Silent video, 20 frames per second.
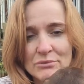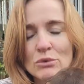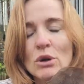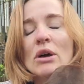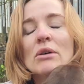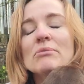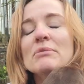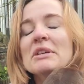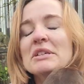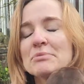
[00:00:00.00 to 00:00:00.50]

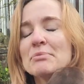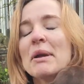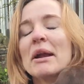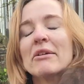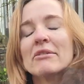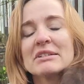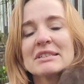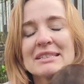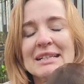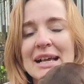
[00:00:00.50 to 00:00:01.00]
Well, his
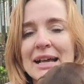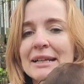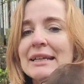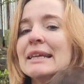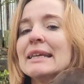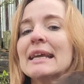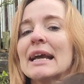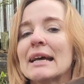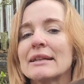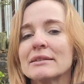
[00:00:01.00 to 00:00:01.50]
parents had,
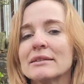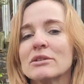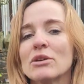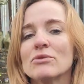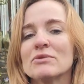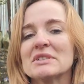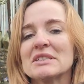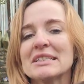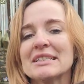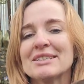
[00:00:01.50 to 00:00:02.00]
he hadn't,
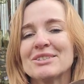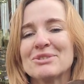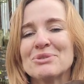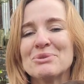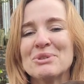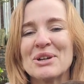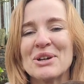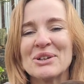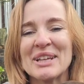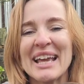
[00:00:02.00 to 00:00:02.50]
obviously he's too
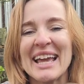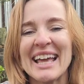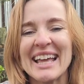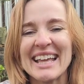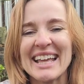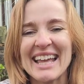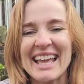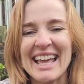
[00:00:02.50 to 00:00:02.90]
young yet.